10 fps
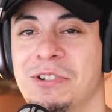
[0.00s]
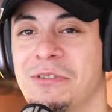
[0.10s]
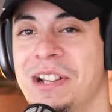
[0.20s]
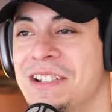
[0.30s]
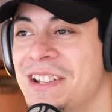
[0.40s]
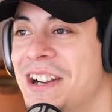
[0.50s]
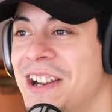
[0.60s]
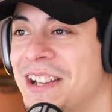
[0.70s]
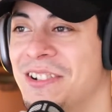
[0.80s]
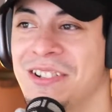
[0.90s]
portrays
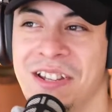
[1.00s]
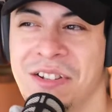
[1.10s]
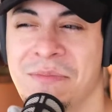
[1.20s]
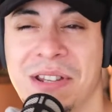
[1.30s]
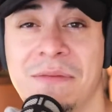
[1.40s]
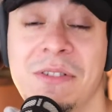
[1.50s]
exorcisms.